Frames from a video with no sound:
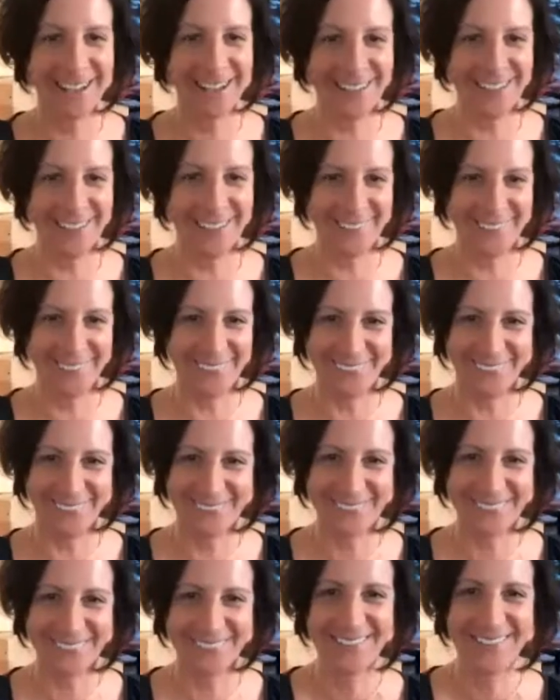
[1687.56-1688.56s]

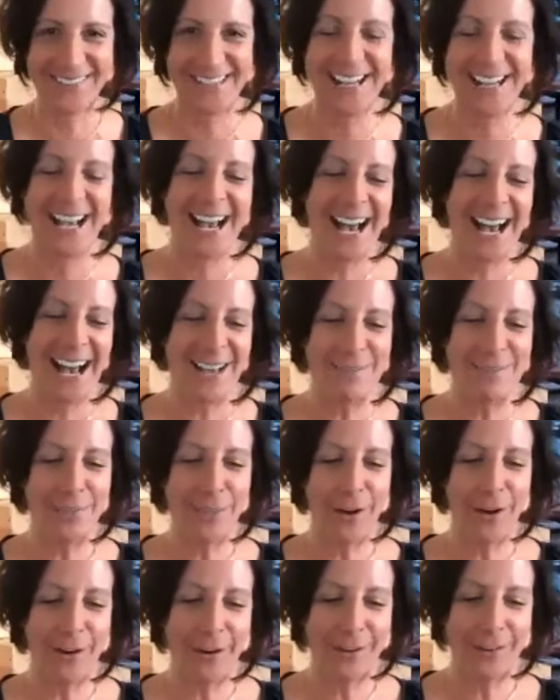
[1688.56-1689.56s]
know.
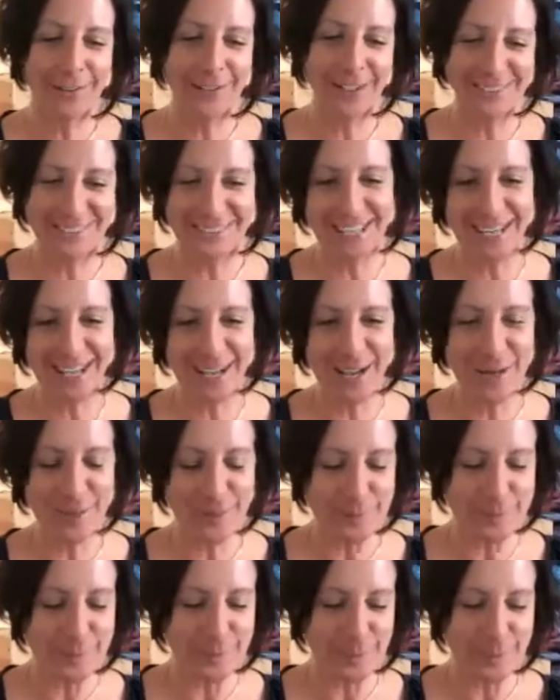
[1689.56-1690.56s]
It's like I
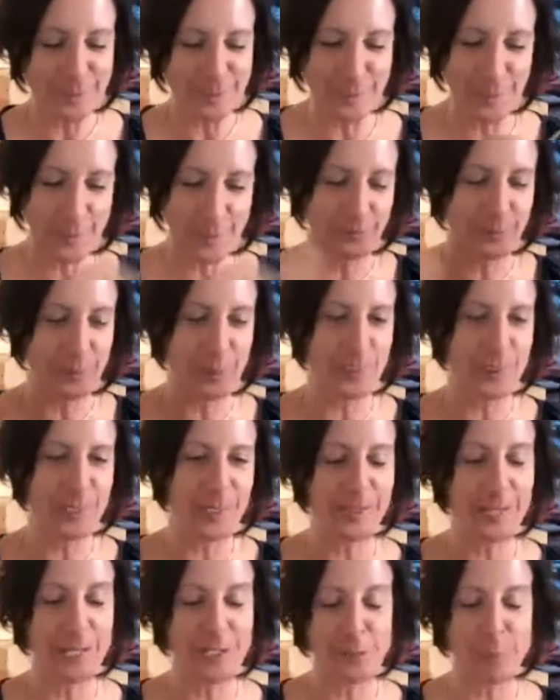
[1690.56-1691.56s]
used to do, you know, so many
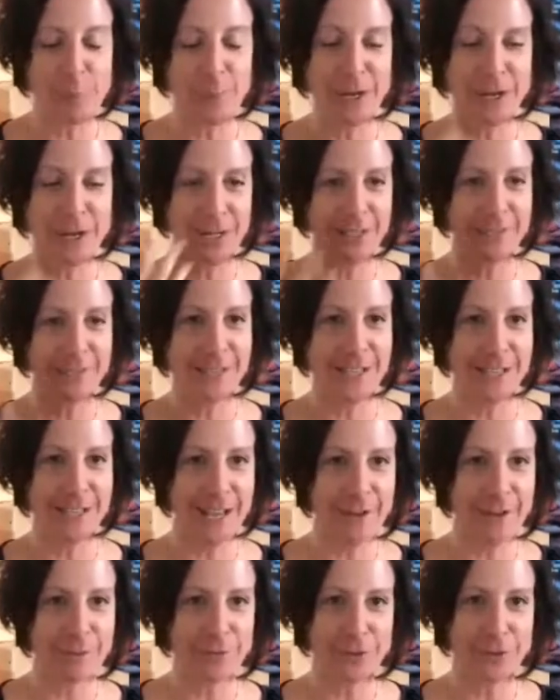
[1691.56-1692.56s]
lunch pairings that
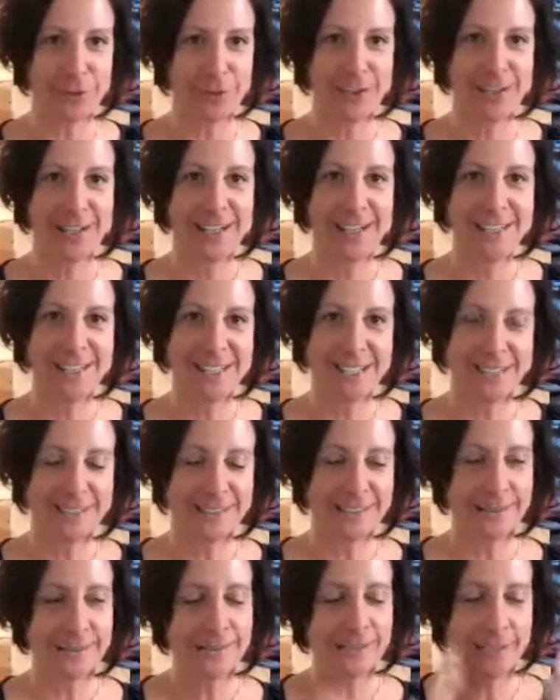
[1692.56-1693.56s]
after days
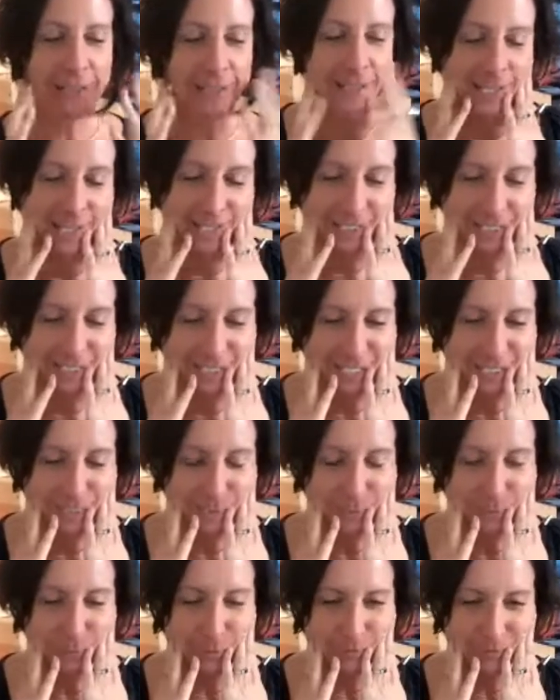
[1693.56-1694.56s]
I was like, I can't eat any
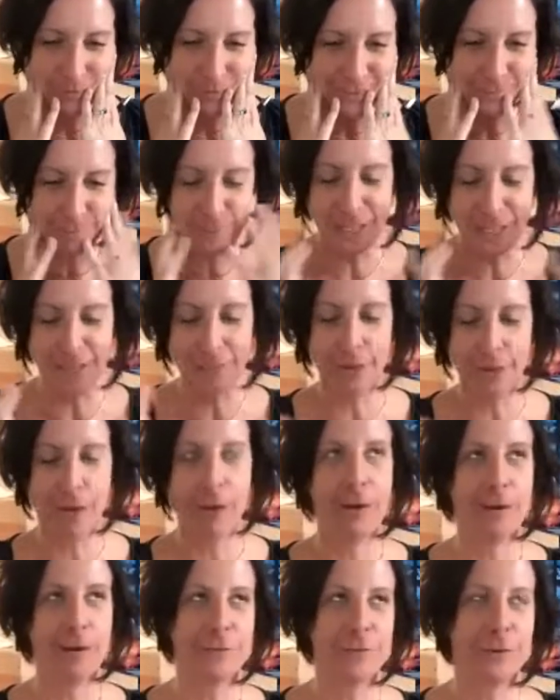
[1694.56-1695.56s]
more of this, but I
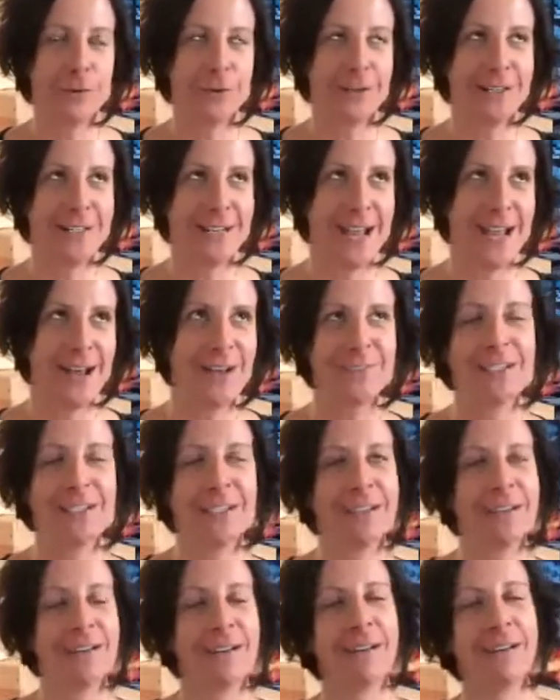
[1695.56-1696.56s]
long for it now. Like,
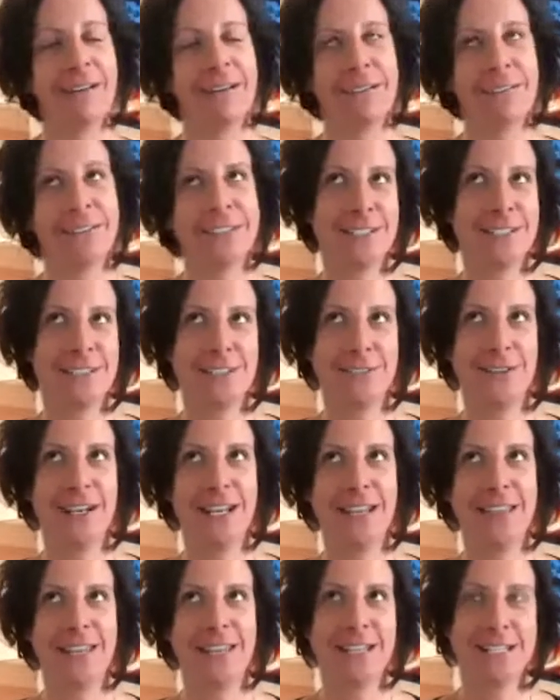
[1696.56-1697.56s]
oh, to do
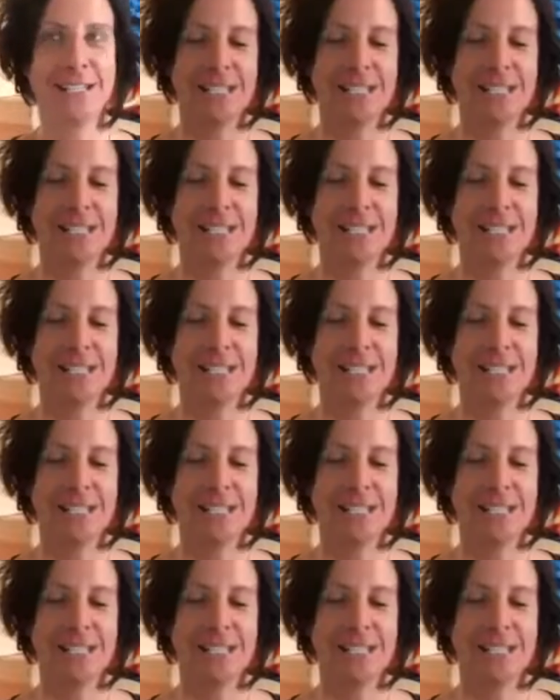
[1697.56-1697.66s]
anything to